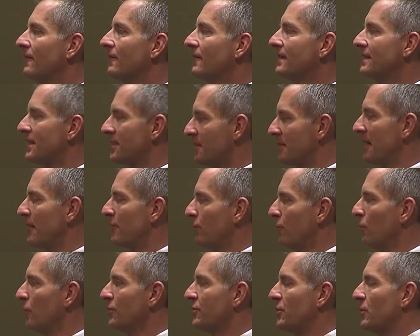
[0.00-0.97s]
system that
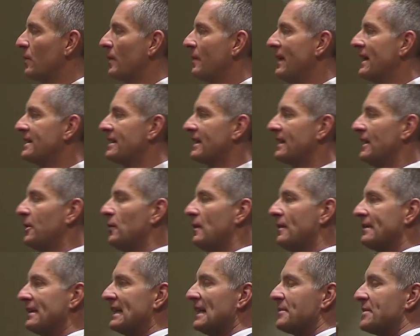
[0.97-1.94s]
fools you, where basically you're
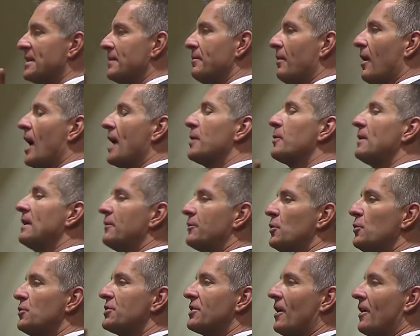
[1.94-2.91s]
an eclipsing binary of
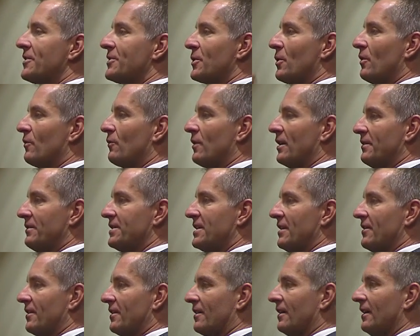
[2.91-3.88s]
two stars that go in front of each
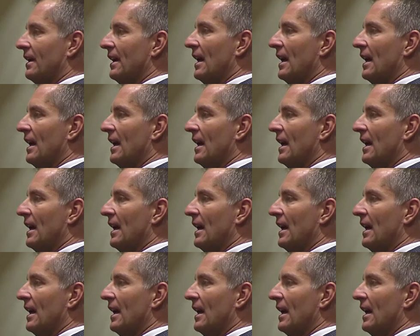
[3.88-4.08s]
other.